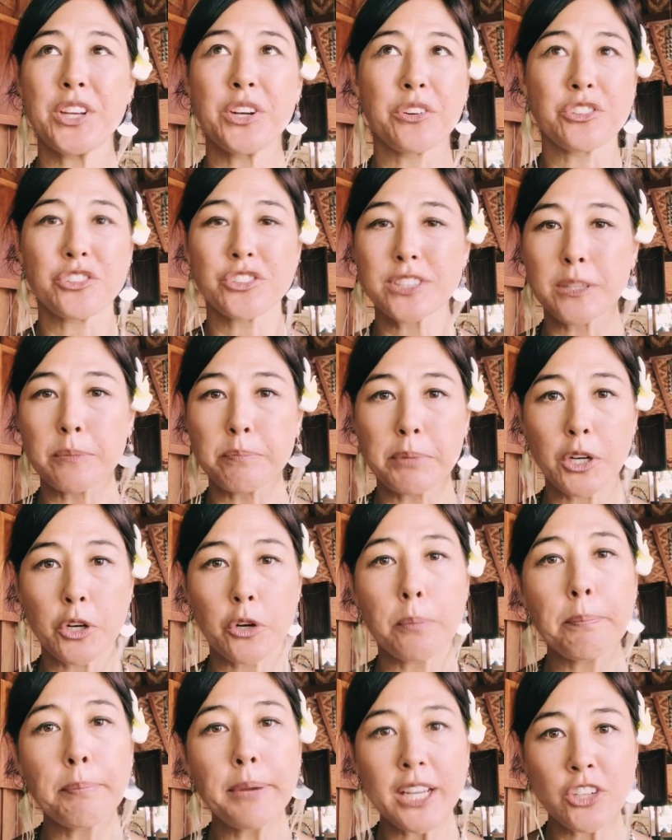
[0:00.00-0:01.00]
just the bigger
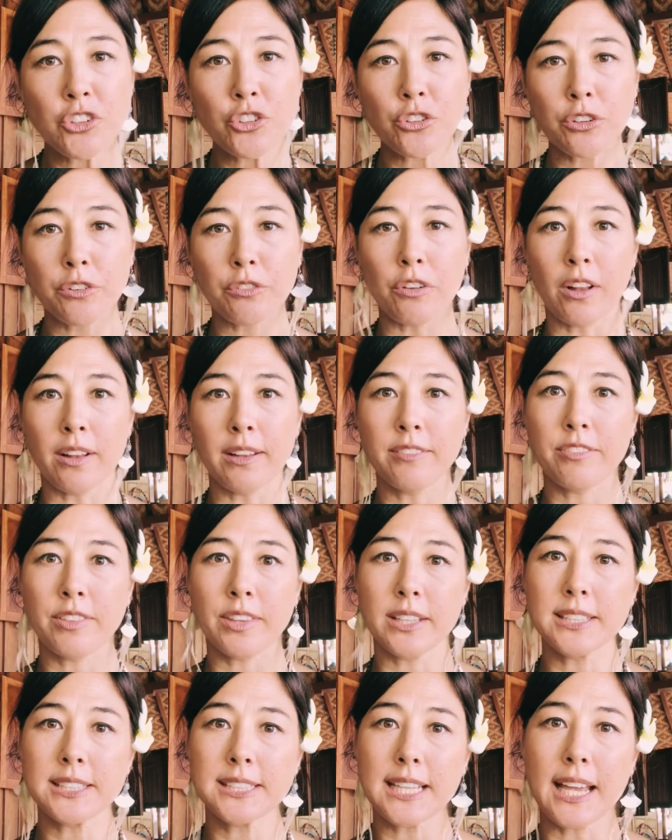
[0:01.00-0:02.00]
picture of all of this.